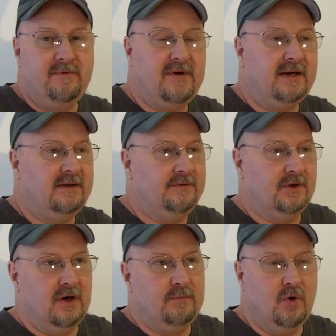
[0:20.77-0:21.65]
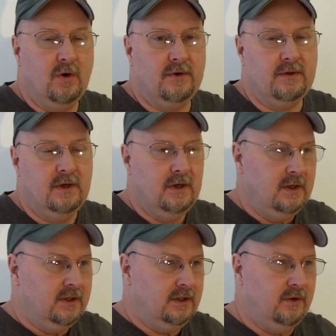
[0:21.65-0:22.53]
In fact, if you're up north,
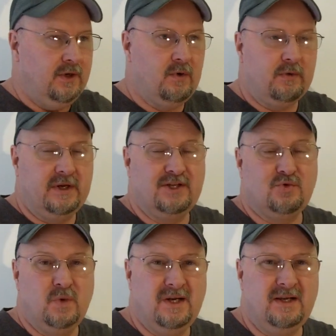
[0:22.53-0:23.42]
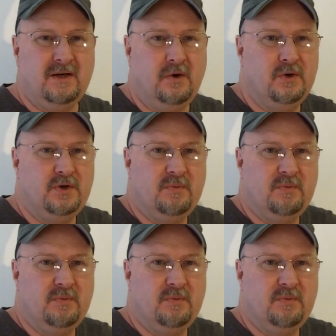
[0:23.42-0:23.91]
anywhere where it gets really cold,